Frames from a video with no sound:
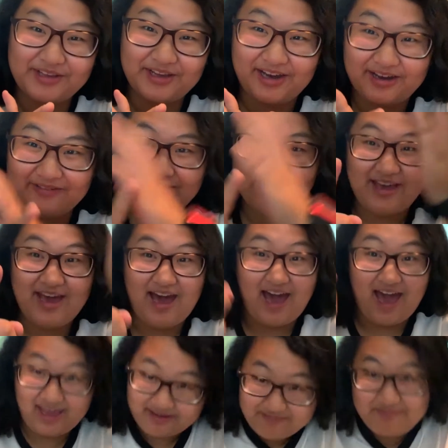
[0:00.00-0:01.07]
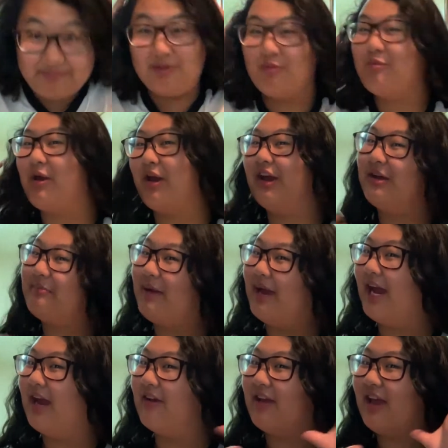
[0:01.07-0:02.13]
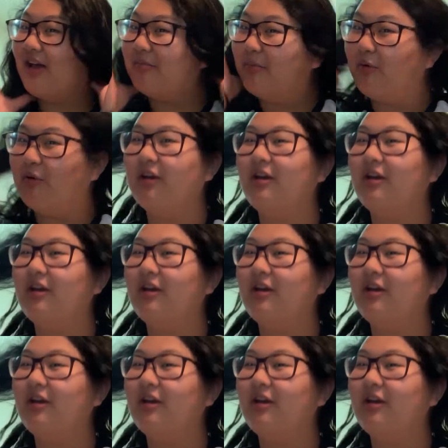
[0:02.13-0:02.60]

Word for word: off, I've been wearing my hair down more,